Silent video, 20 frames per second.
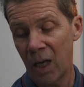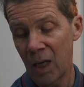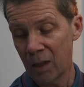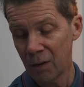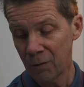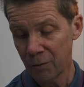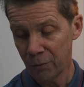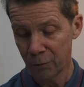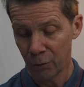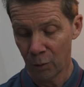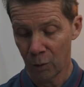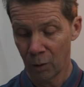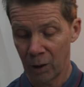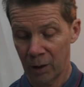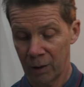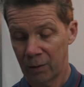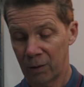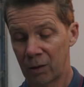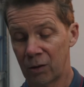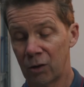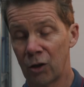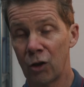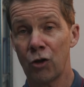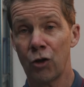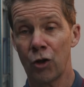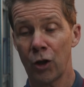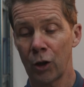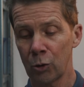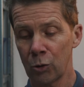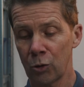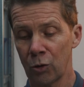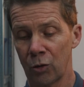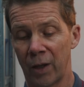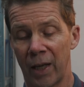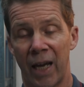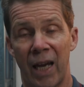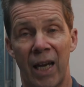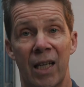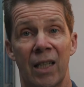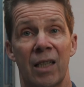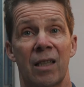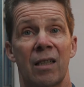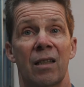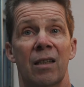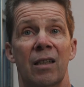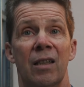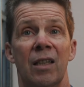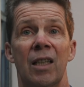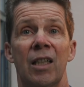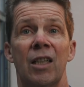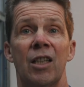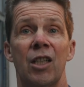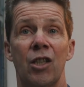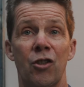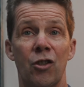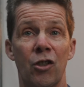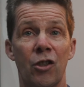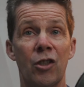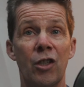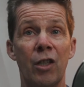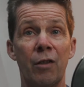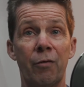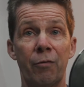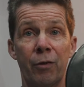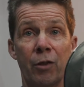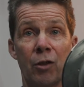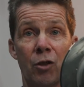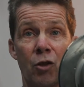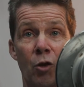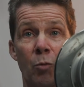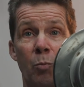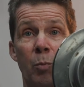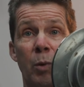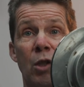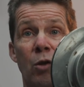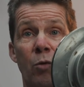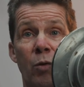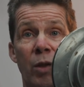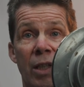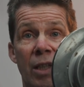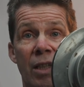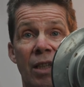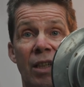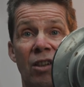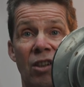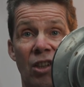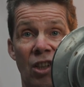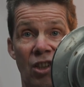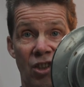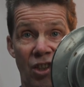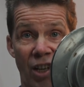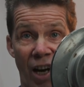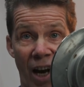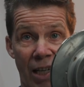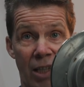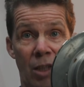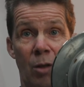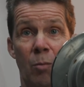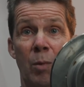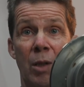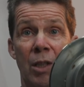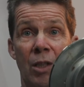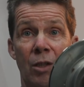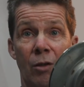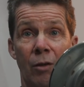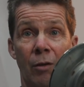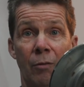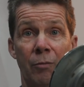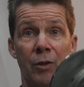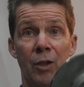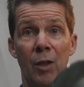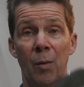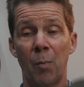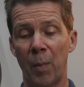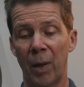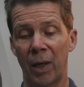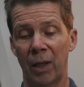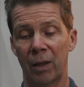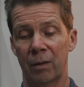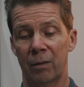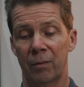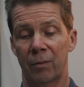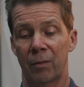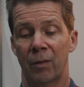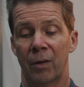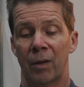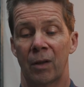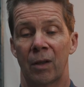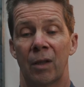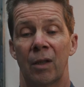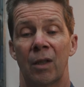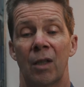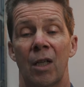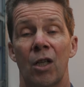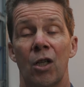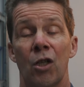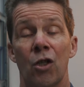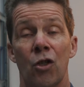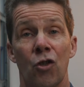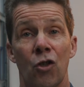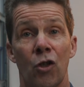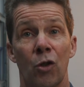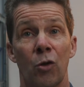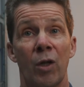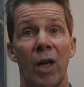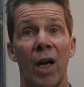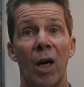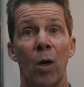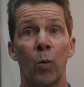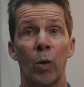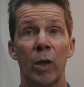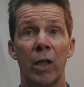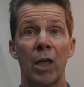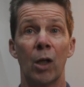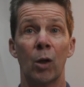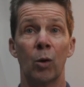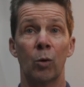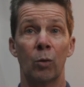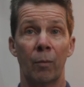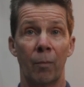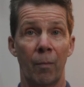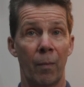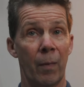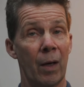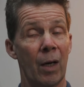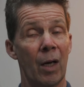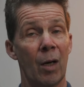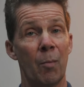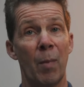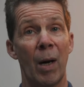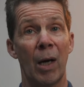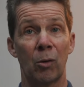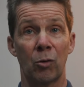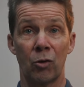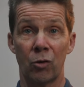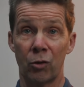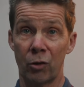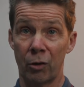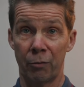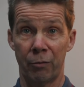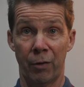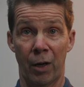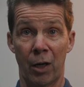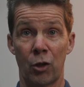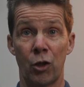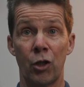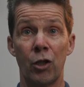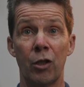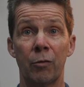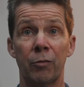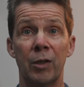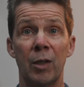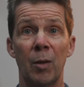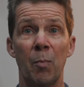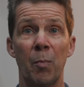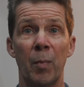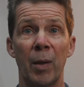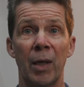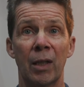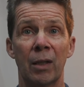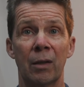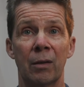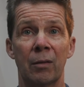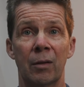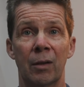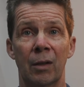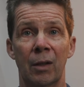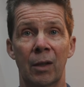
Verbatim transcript: and for the total head it is the difference between the diameter of the impeller. So now we know about the function of the impeller,